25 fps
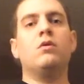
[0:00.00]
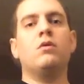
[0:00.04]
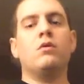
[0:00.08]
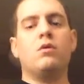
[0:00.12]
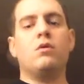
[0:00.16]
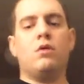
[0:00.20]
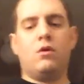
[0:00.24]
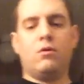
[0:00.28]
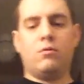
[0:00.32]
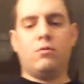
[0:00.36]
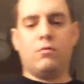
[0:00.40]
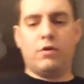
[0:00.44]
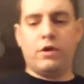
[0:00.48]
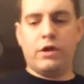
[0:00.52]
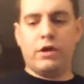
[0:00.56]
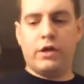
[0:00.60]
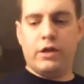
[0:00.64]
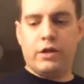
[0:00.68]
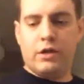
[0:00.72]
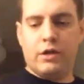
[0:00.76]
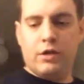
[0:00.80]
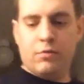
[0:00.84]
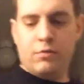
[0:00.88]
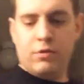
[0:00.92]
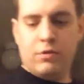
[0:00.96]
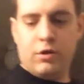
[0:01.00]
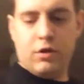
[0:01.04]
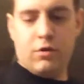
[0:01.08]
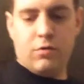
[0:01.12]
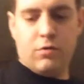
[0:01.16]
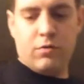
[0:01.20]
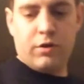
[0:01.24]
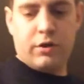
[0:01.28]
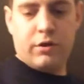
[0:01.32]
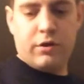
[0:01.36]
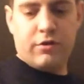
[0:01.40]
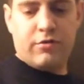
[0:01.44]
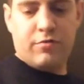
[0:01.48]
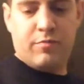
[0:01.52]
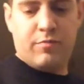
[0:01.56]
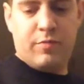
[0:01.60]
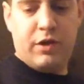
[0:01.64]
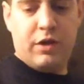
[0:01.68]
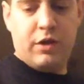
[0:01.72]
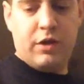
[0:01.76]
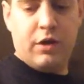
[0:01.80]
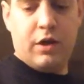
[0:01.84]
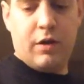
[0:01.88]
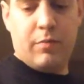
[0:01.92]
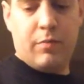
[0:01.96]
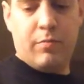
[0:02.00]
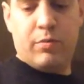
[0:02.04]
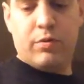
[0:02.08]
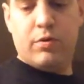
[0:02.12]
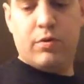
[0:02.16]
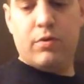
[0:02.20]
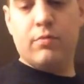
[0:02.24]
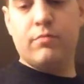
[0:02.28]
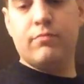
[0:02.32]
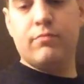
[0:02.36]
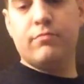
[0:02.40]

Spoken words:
All right, here we go. We're going to speed it up.